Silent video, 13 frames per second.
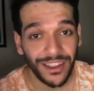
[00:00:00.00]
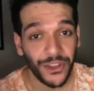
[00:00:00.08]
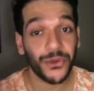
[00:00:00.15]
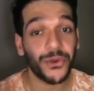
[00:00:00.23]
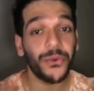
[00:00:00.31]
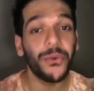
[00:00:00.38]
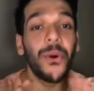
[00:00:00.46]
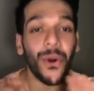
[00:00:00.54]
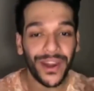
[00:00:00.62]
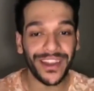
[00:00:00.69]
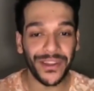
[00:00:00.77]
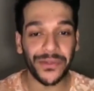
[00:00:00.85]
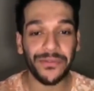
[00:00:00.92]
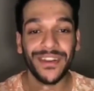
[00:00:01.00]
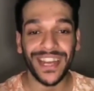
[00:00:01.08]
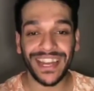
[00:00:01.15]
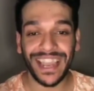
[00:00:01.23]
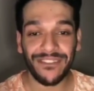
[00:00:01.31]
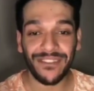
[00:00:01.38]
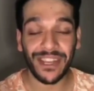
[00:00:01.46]
You don't want it to be
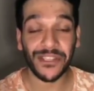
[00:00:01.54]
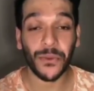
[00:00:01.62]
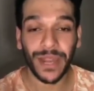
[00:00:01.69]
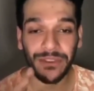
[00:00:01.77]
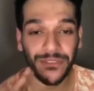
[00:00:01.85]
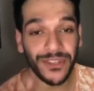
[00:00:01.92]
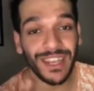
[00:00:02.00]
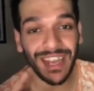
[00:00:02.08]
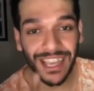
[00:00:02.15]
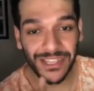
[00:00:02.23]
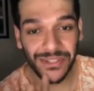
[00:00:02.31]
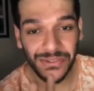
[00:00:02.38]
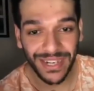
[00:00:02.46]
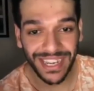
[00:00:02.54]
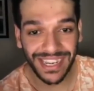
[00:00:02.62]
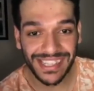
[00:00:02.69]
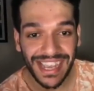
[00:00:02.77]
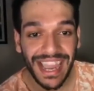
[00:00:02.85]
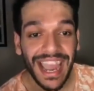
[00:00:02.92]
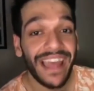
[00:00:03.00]
really heavy, so wait for the last 2
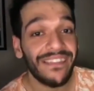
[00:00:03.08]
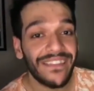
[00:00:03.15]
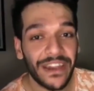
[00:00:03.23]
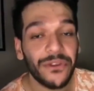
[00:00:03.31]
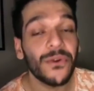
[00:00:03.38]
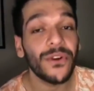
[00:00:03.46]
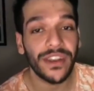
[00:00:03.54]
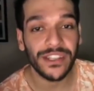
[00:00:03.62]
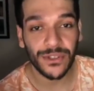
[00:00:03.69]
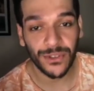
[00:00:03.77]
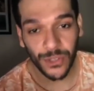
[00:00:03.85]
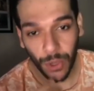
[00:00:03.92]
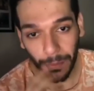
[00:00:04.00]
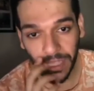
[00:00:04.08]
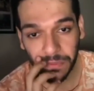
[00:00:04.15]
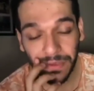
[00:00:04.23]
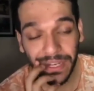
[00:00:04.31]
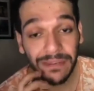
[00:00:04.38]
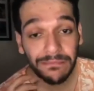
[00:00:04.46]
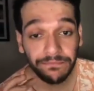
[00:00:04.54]
days and then go crazy on shopping
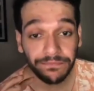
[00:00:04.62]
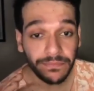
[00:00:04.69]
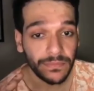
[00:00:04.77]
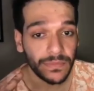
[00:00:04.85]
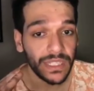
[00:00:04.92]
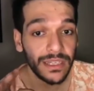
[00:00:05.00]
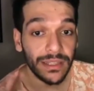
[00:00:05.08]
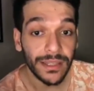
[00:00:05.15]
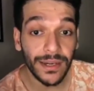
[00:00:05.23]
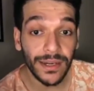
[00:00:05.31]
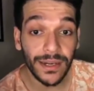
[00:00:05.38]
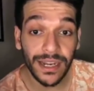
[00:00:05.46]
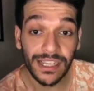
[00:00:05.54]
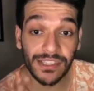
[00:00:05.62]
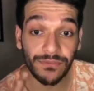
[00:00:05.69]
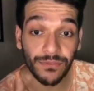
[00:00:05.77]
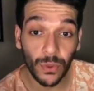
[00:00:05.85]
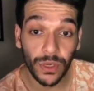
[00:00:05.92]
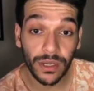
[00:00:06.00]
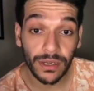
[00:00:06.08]
spree. Third is
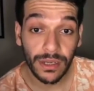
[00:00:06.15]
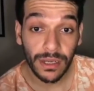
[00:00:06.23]
food.